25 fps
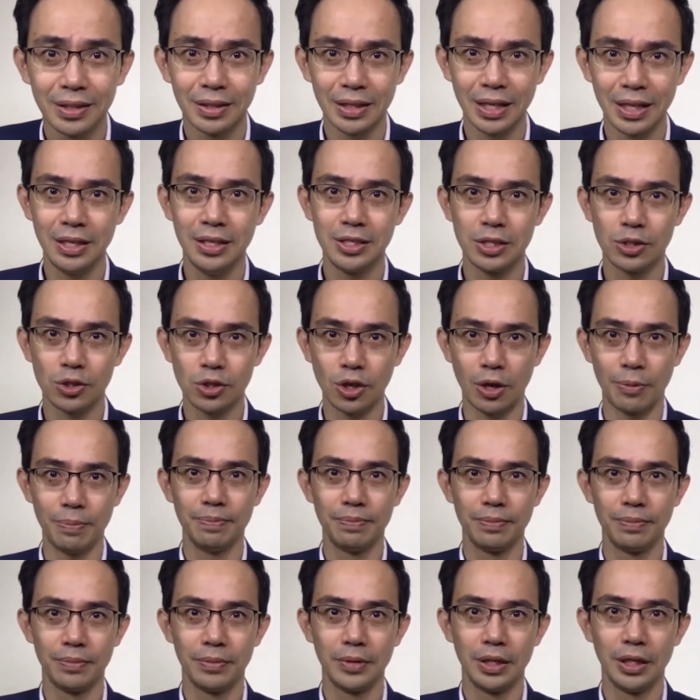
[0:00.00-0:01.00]
Then he stopped.
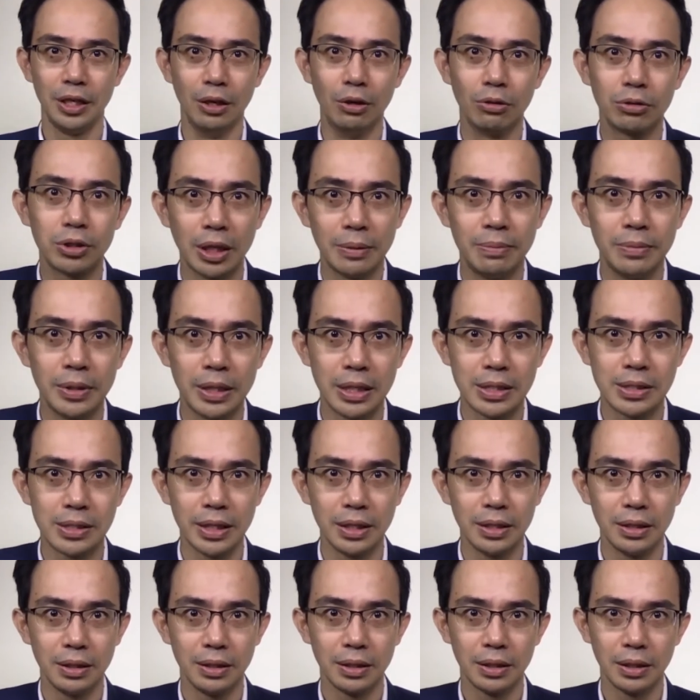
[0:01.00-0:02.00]
He looked at me and
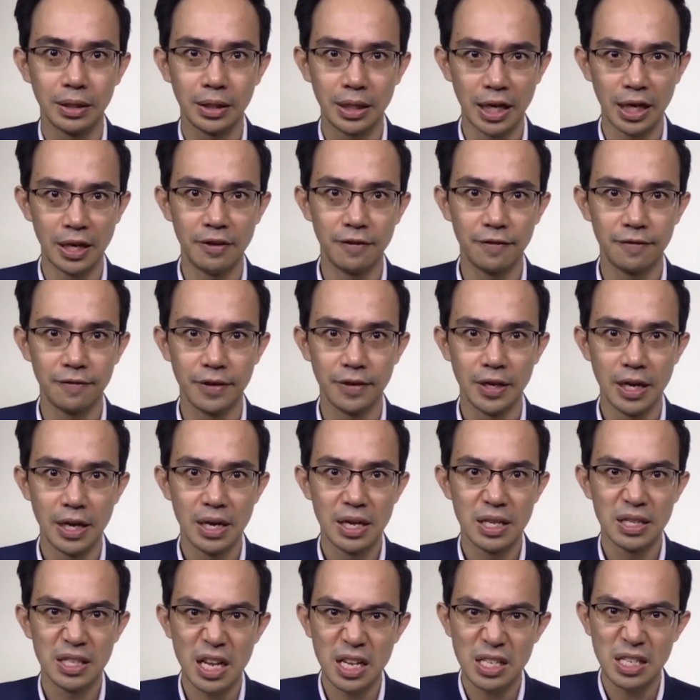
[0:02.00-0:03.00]
said, Kenneth,
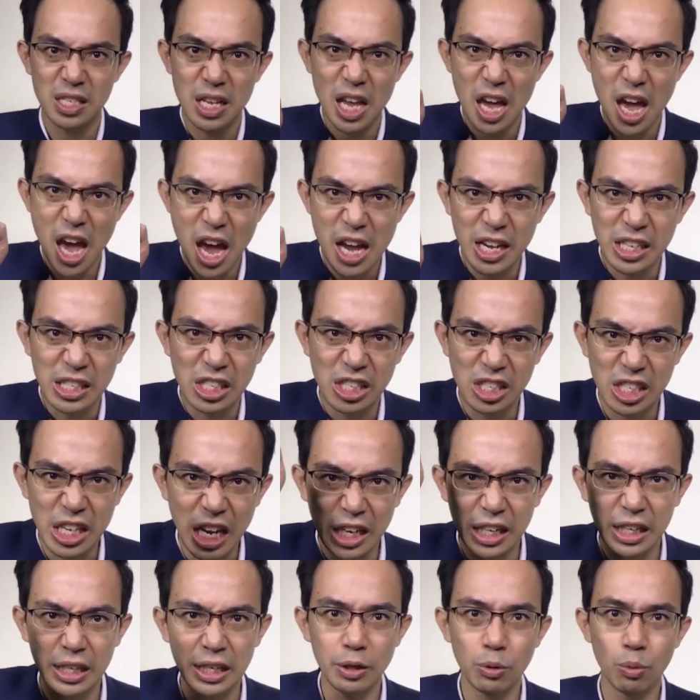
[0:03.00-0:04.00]
that's
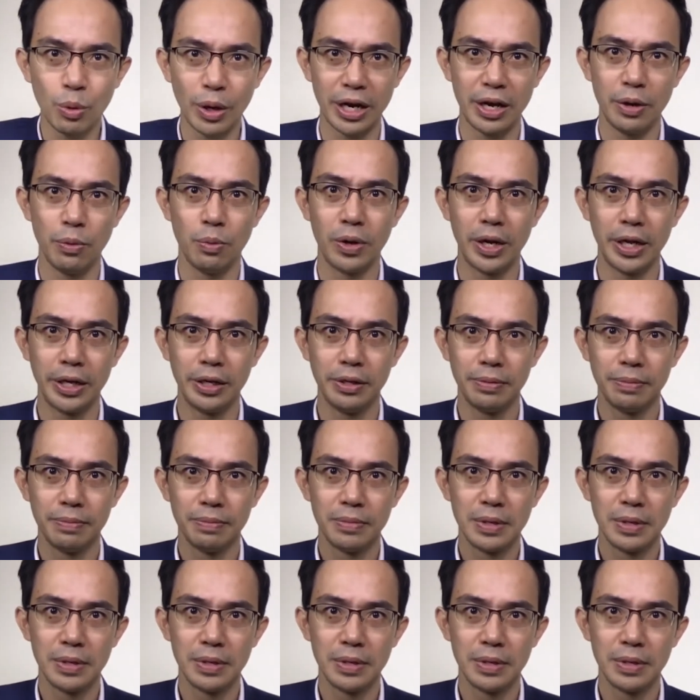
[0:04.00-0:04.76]
exactly what I want.